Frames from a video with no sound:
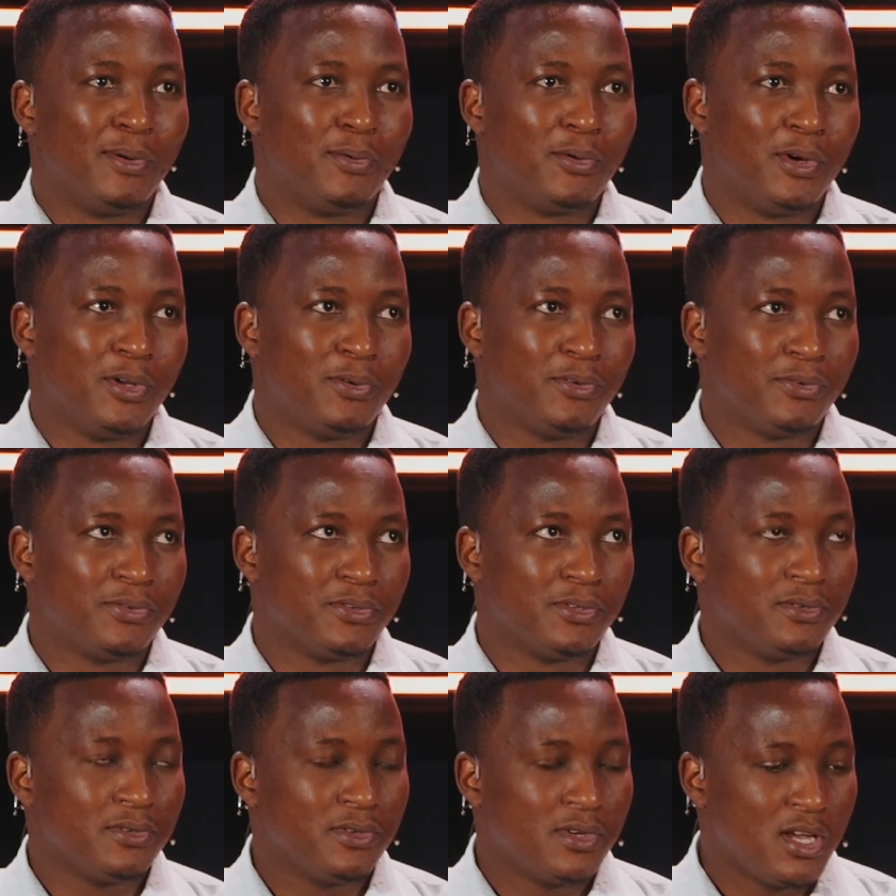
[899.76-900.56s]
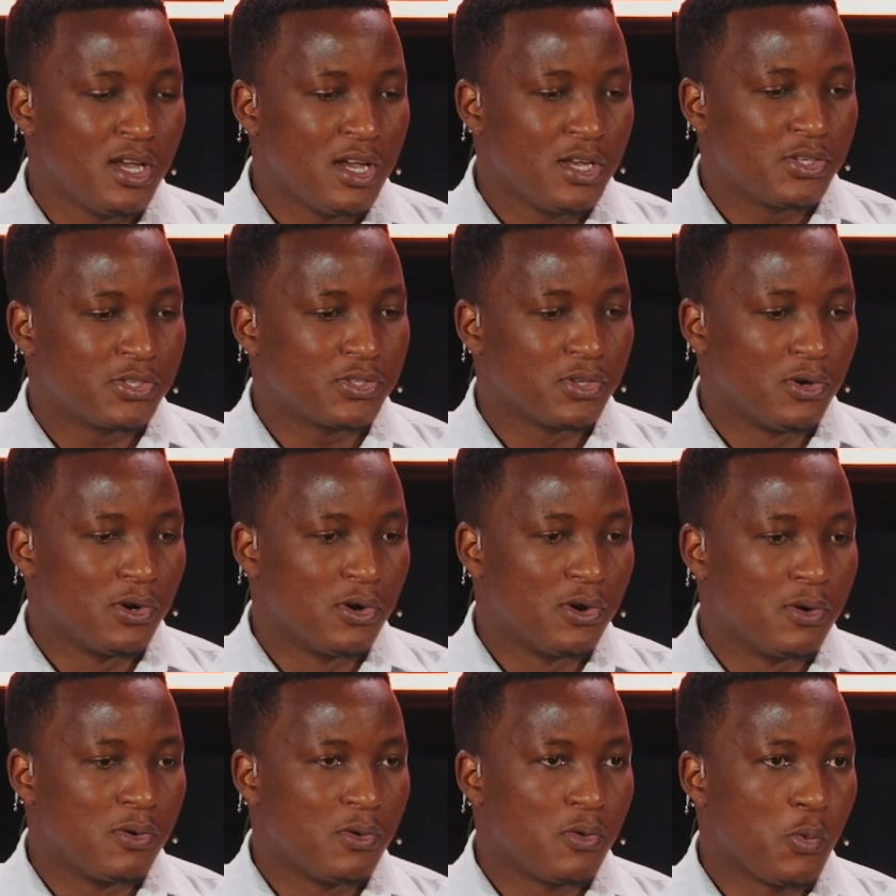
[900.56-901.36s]
point of view.
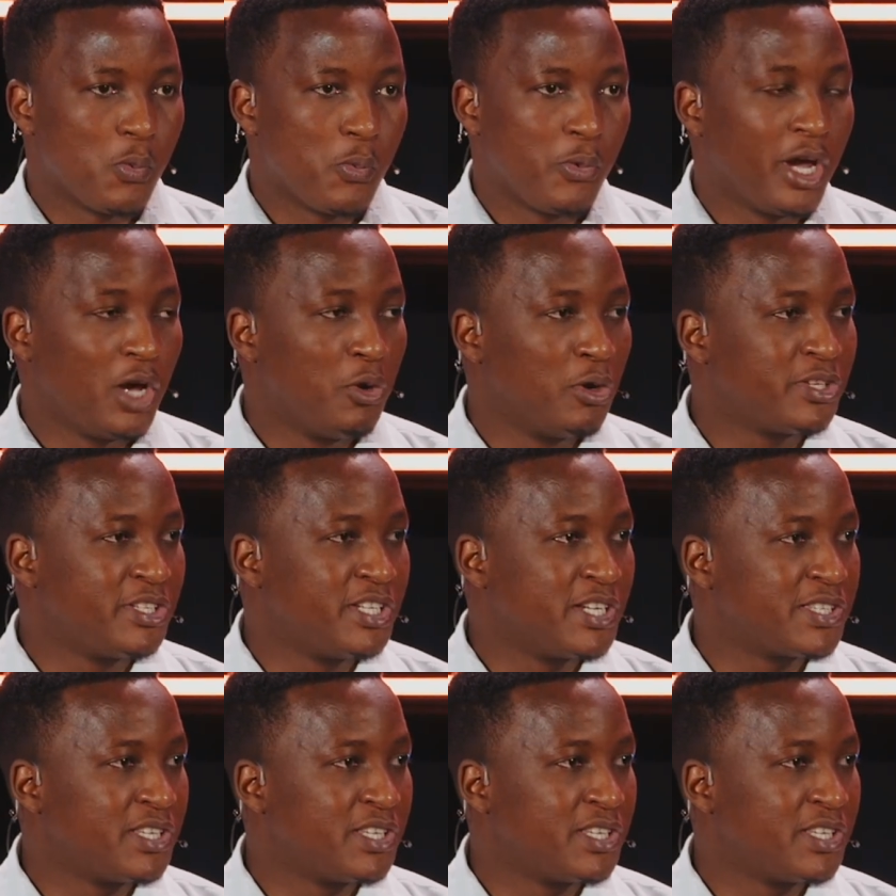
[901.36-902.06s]
So we are not just